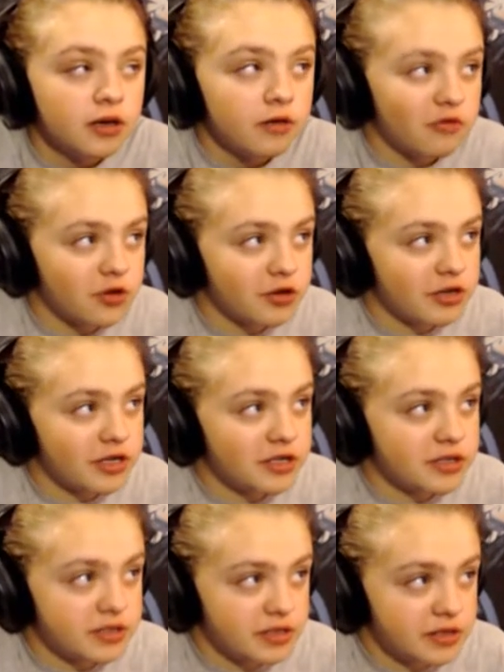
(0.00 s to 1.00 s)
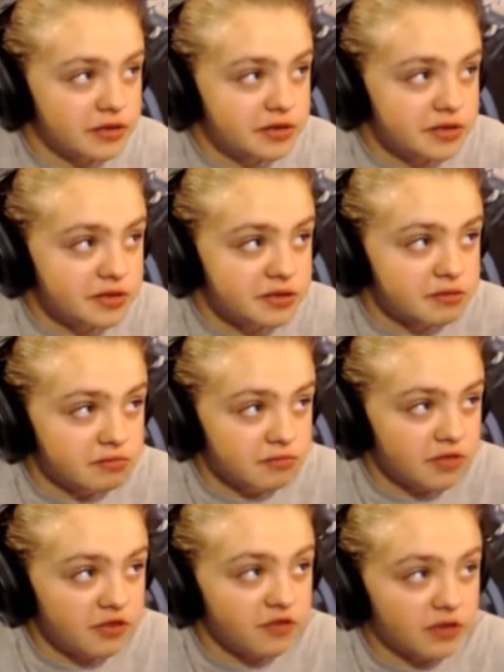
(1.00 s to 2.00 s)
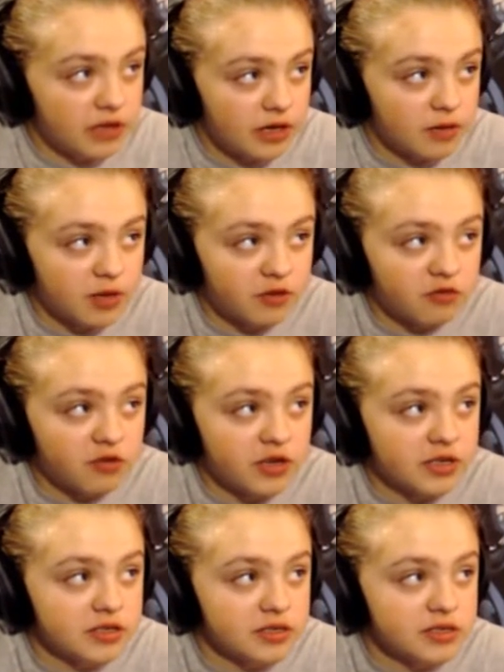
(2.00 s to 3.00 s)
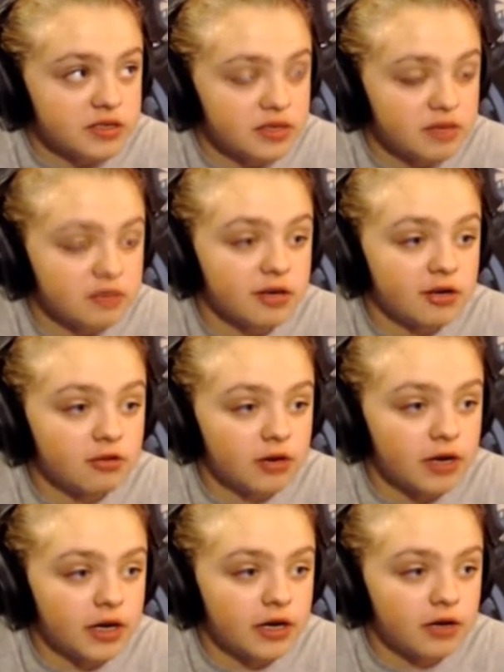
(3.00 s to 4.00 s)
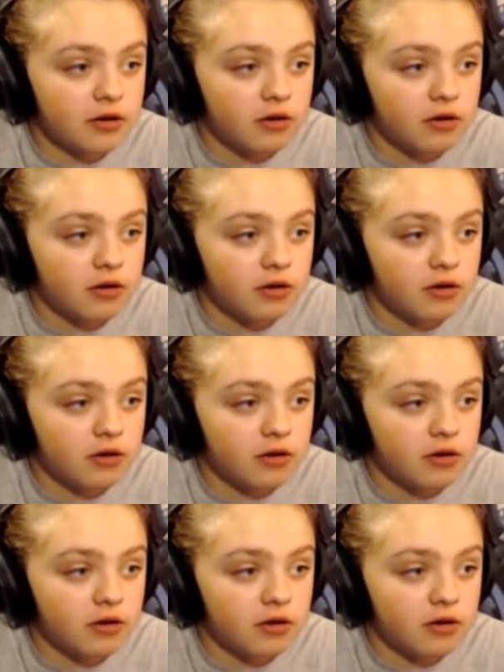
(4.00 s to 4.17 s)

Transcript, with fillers: For instance, if none of my friends in my grade